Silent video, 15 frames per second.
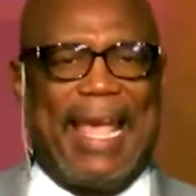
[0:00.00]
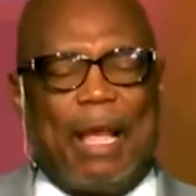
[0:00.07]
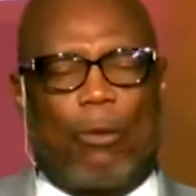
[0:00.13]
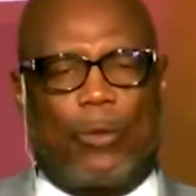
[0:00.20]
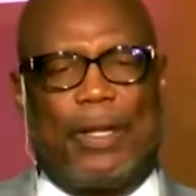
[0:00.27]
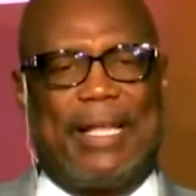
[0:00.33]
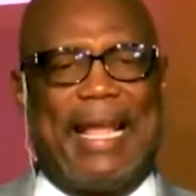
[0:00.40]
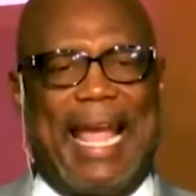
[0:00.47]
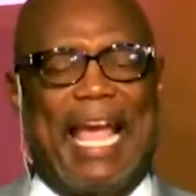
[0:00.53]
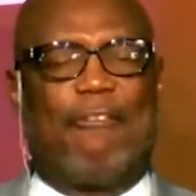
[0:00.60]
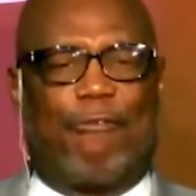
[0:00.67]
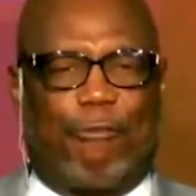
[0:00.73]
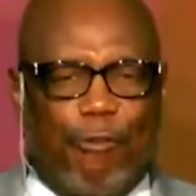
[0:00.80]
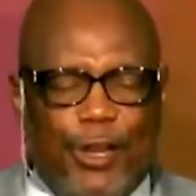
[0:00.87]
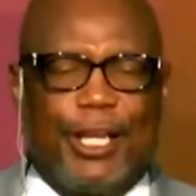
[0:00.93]
equity,
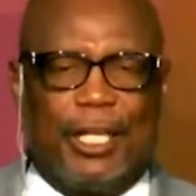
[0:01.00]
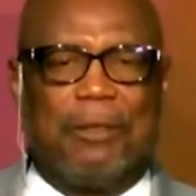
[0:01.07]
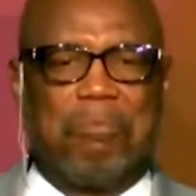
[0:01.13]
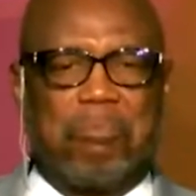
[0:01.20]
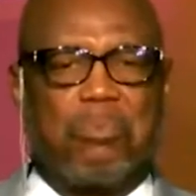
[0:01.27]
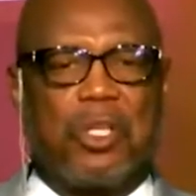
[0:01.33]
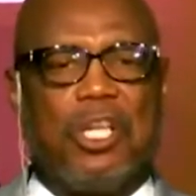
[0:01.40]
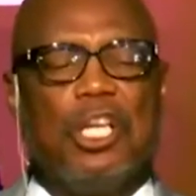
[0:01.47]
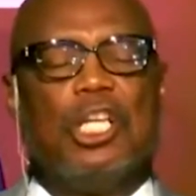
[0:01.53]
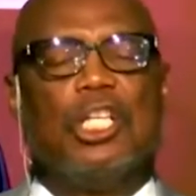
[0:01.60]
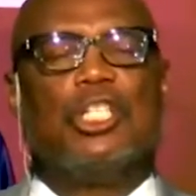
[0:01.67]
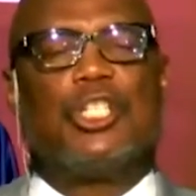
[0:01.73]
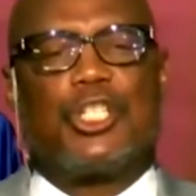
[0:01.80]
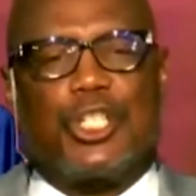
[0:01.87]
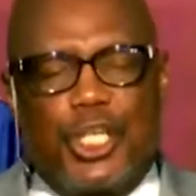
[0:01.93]
and freedom
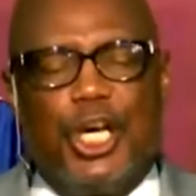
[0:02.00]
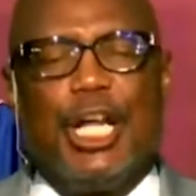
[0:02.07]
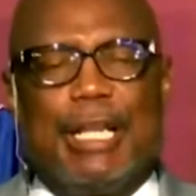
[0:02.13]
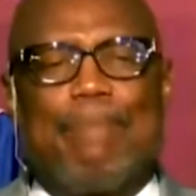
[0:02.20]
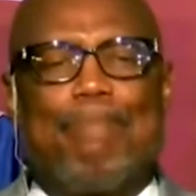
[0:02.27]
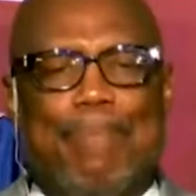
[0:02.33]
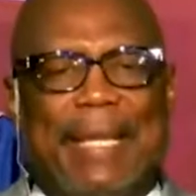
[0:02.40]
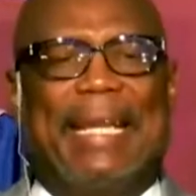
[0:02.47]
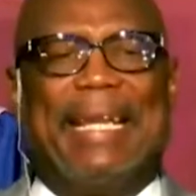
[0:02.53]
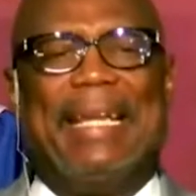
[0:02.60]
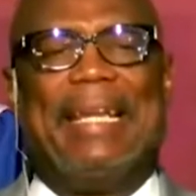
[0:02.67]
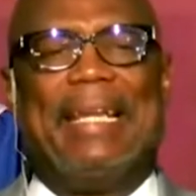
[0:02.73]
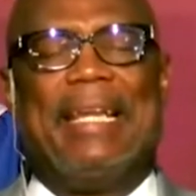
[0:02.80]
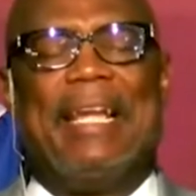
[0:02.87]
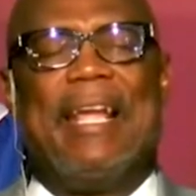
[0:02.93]
should
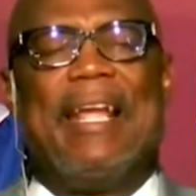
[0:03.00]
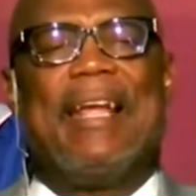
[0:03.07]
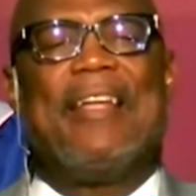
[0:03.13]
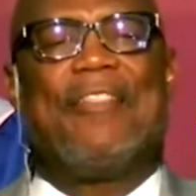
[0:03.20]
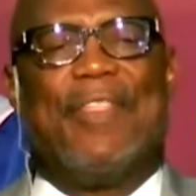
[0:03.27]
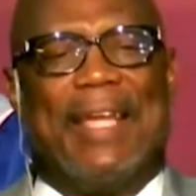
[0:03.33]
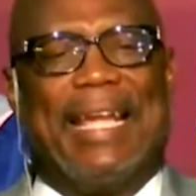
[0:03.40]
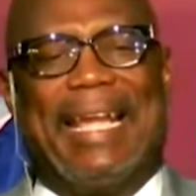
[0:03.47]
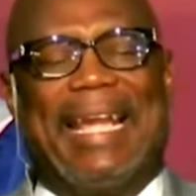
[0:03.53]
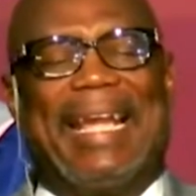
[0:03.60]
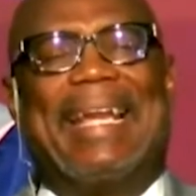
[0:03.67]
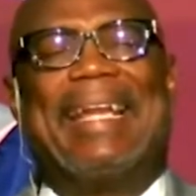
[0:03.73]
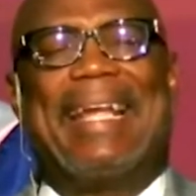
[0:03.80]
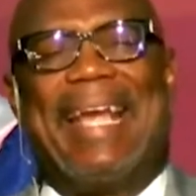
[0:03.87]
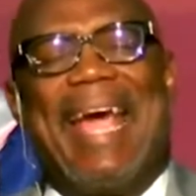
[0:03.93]
be the
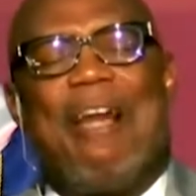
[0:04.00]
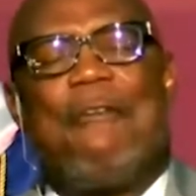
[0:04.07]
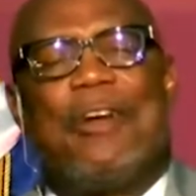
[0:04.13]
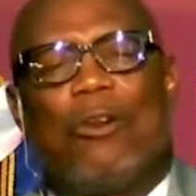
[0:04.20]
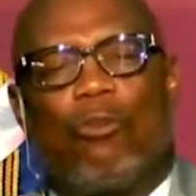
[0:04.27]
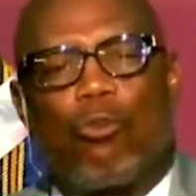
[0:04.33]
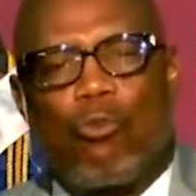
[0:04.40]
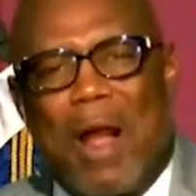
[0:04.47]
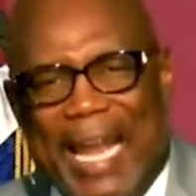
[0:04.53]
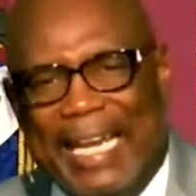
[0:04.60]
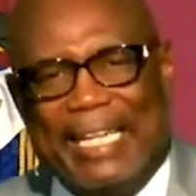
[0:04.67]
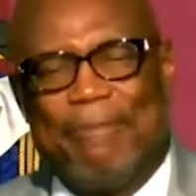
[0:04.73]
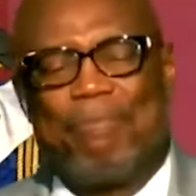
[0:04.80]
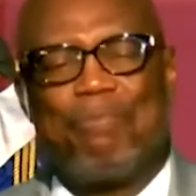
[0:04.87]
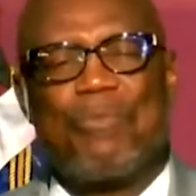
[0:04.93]
inherent
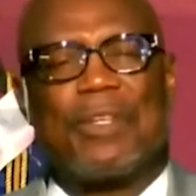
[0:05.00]
right